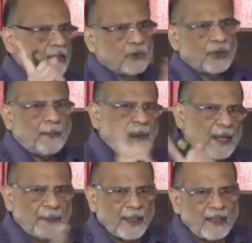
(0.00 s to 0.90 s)
To the
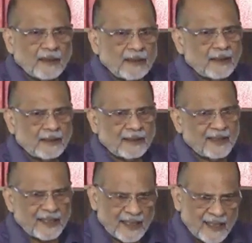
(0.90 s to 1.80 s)
people,
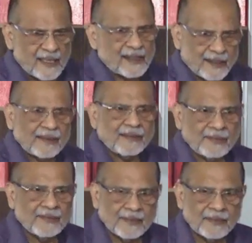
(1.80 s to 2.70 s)
she is a sister.
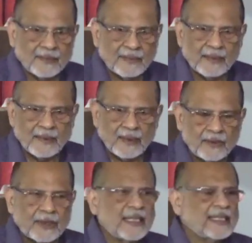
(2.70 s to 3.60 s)

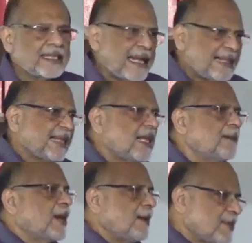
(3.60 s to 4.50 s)
So these are the ethical
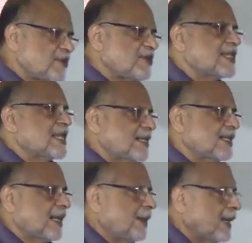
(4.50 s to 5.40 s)
problems which
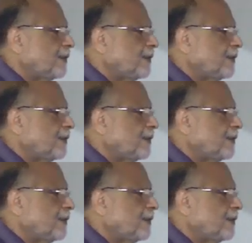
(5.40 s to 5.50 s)
started coming